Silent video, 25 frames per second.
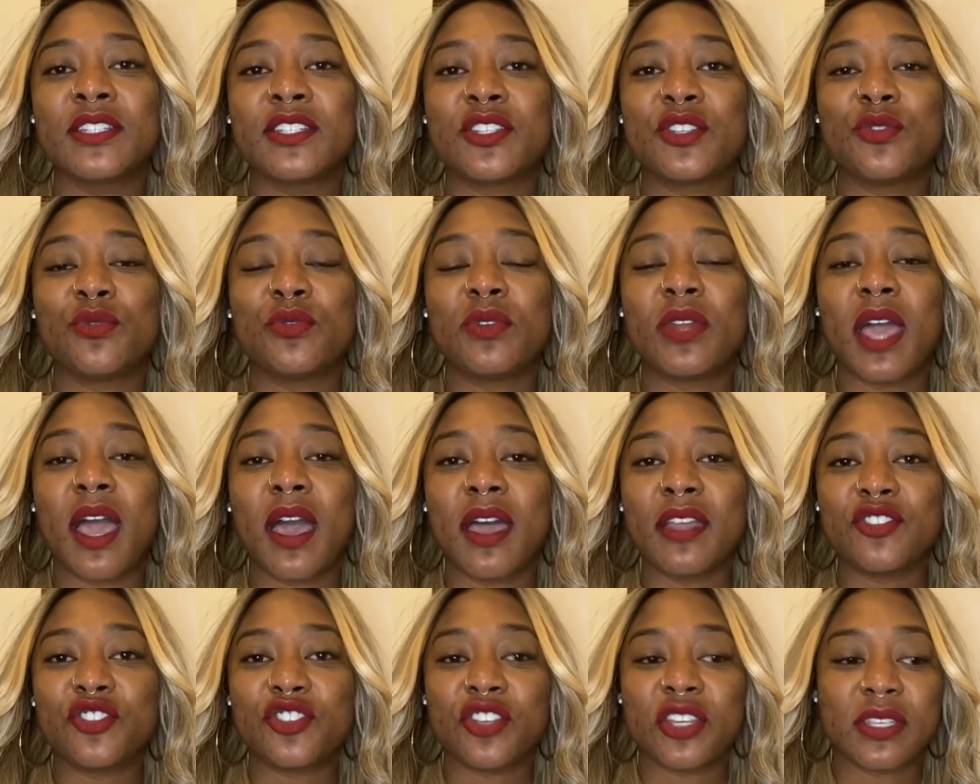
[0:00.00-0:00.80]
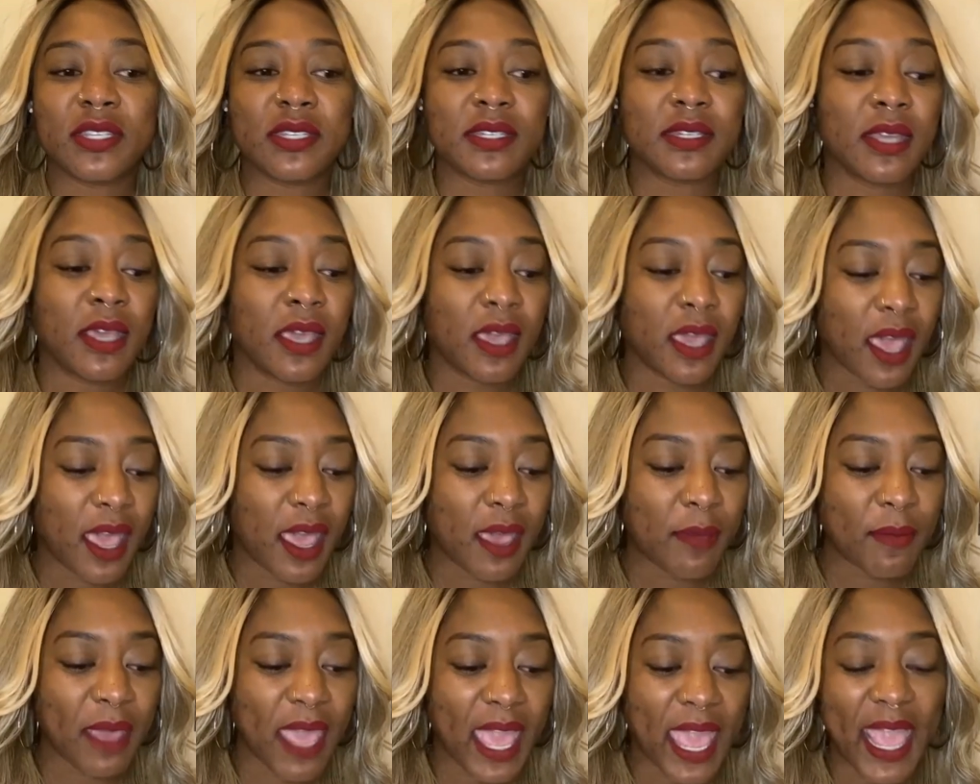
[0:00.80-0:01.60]
to not just
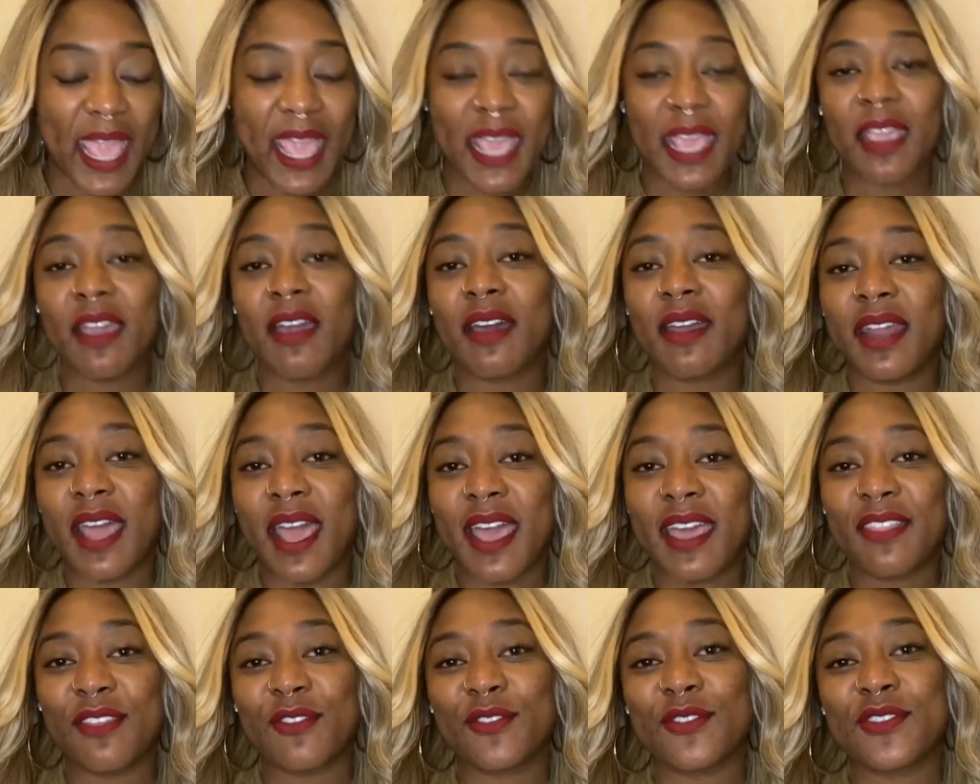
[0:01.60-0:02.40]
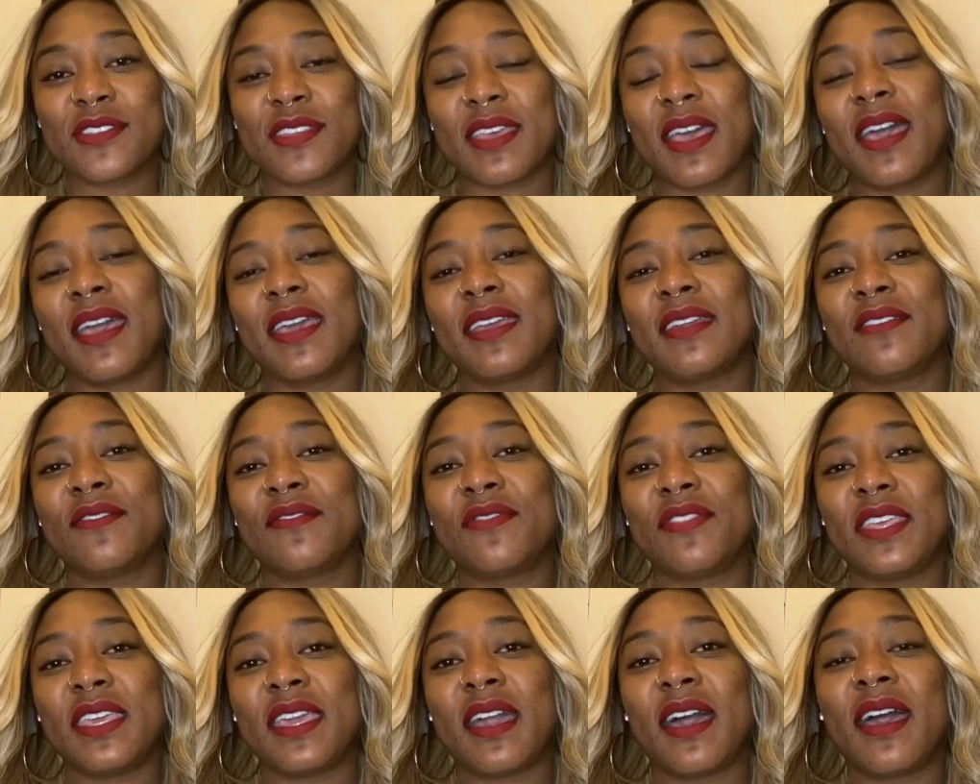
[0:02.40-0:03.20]
um, hang on either side
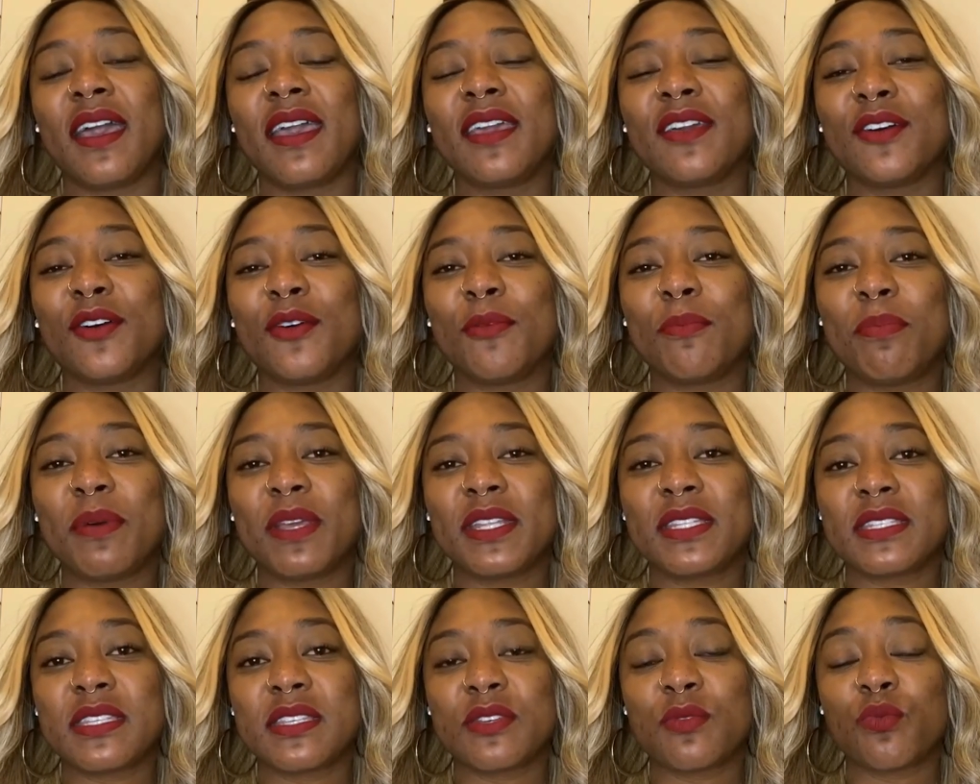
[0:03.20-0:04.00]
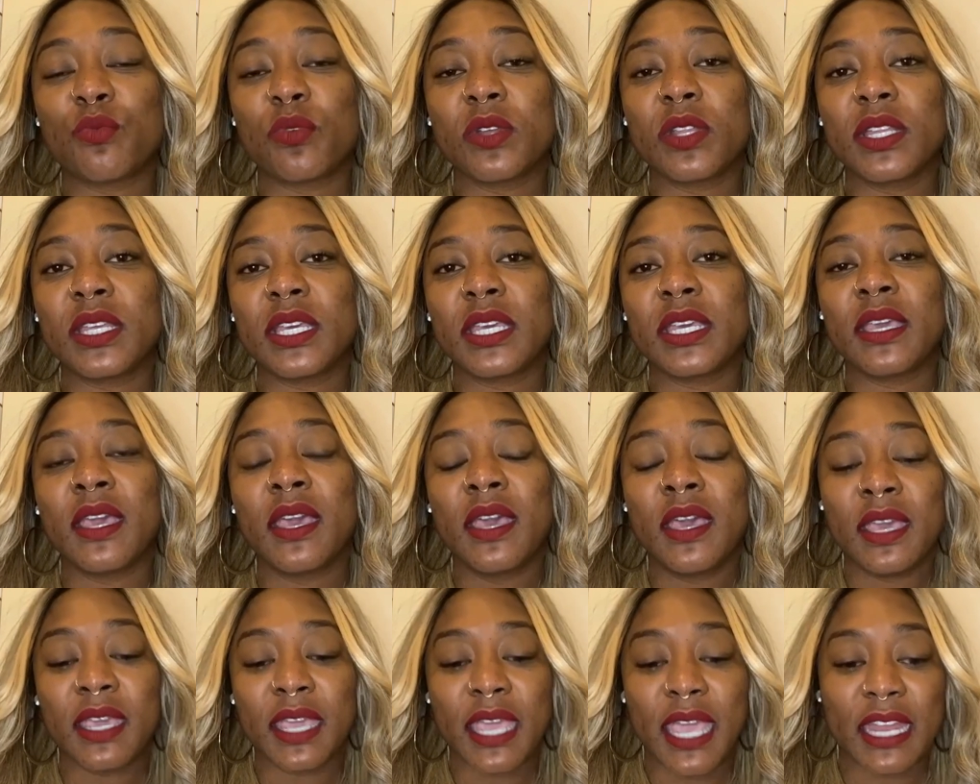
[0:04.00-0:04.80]
of the aisle, but to
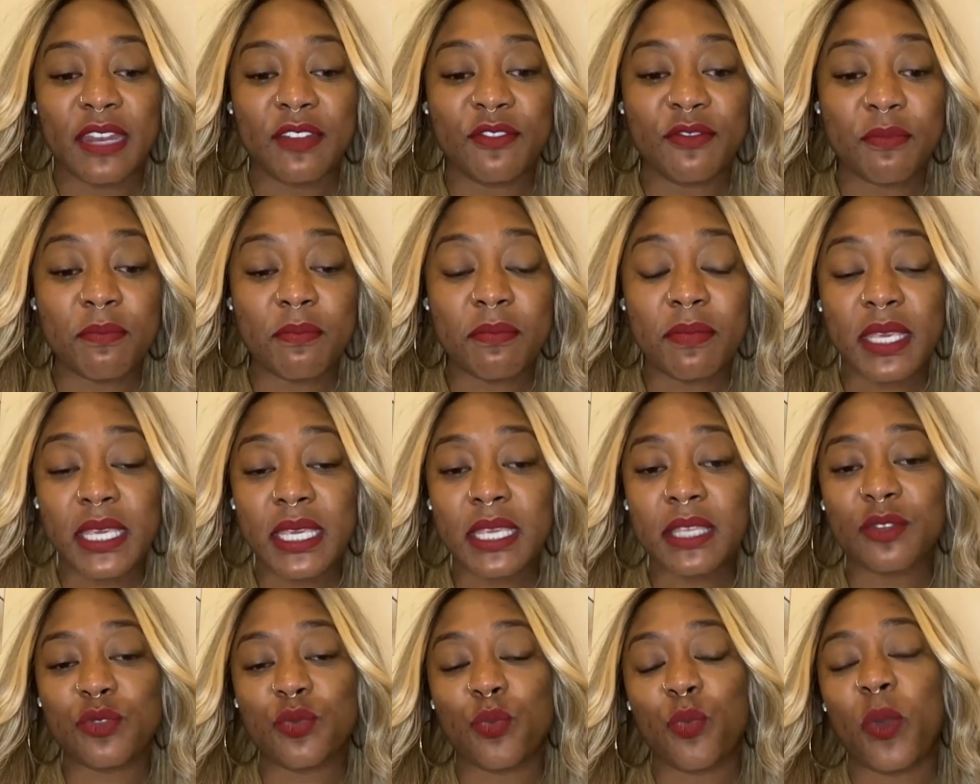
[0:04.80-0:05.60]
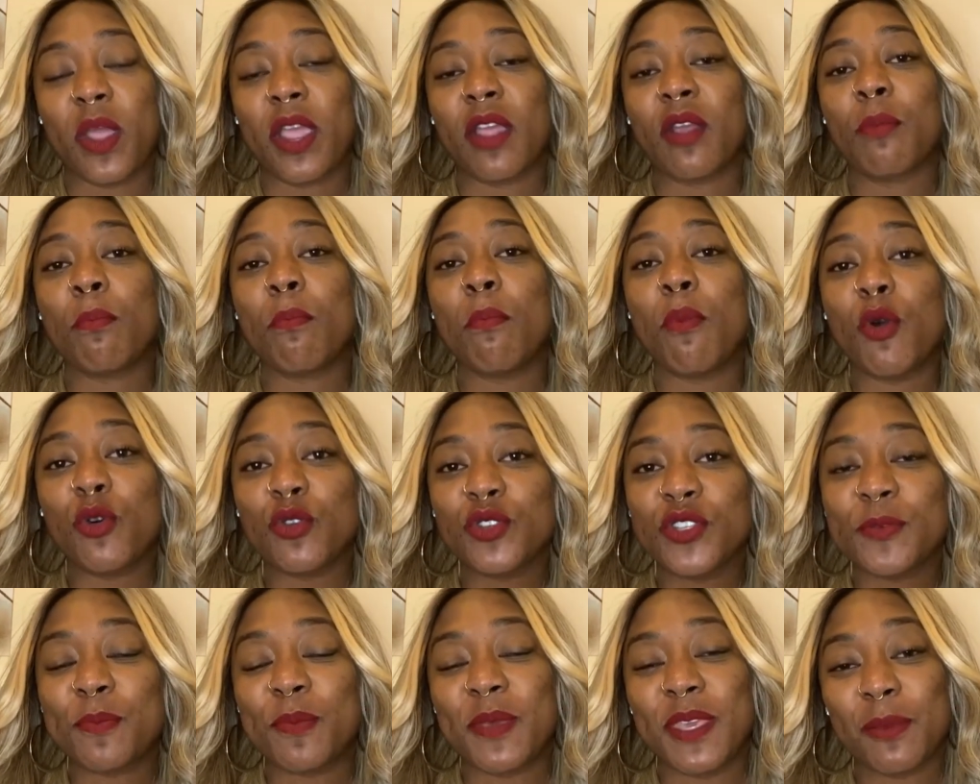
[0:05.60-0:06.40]
really kind of meet where
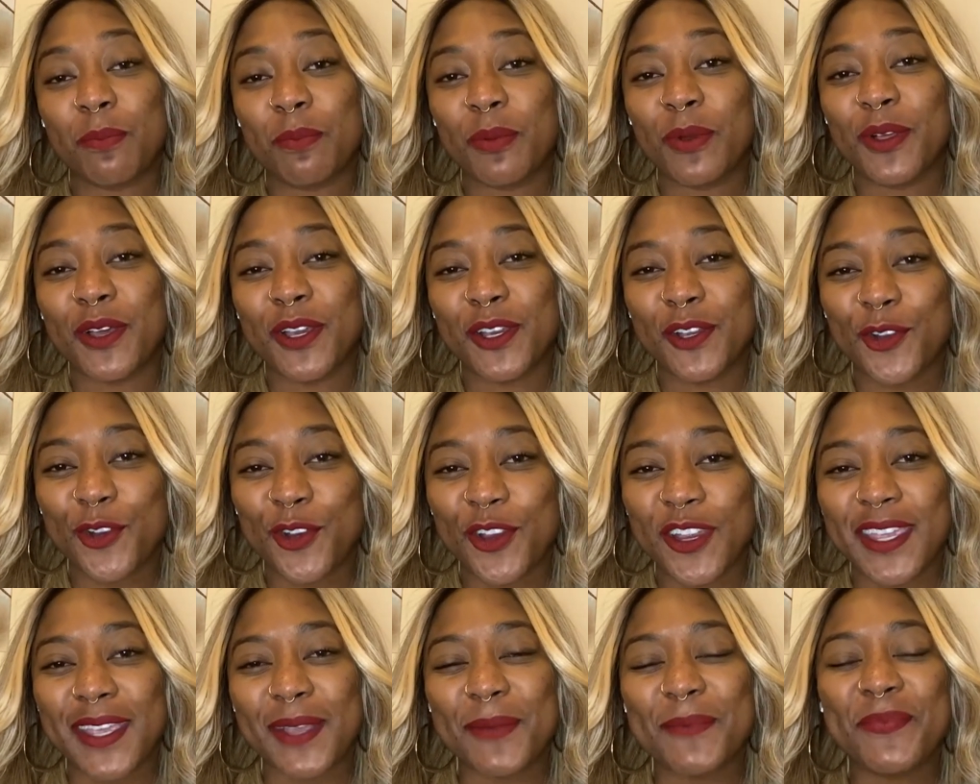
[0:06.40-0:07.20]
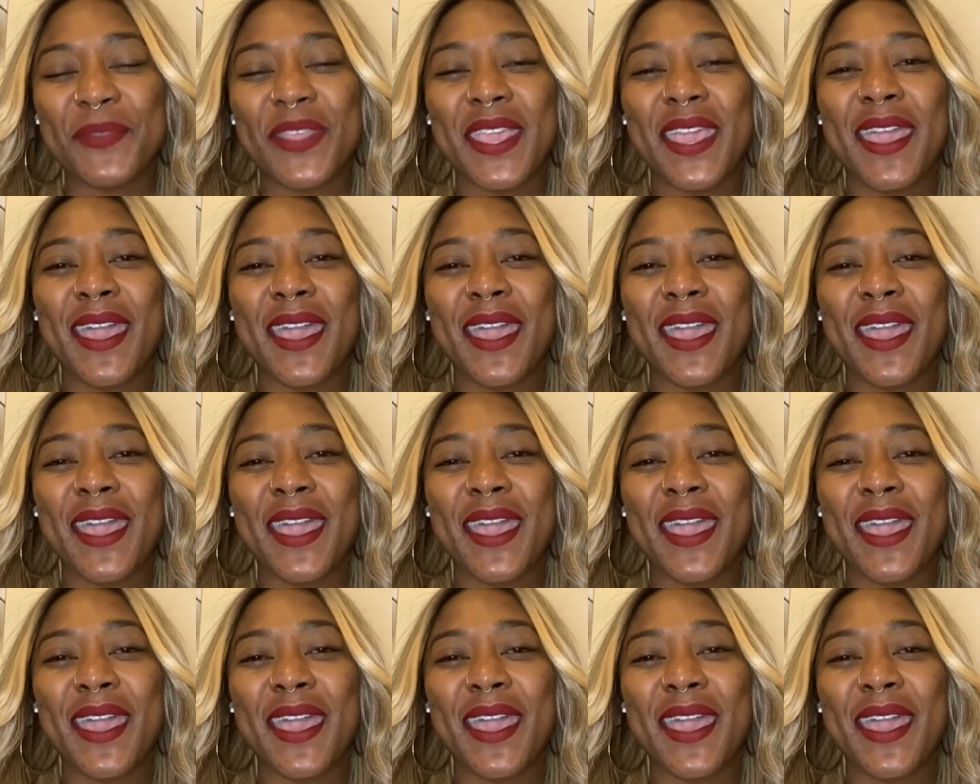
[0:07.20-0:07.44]
most people agree.